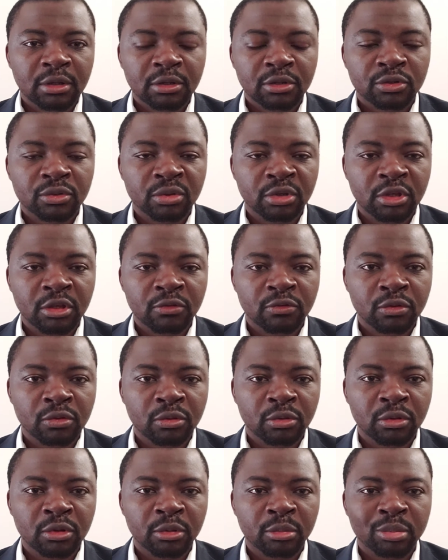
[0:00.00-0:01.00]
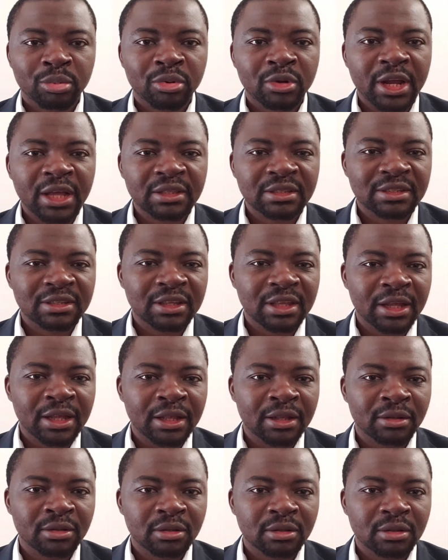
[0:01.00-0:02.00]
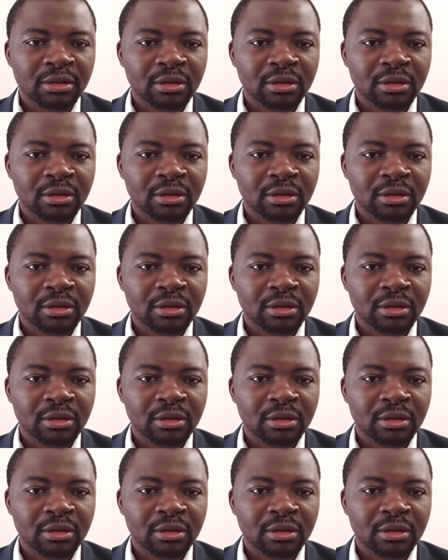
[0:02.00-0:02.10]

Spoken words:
to give you the practical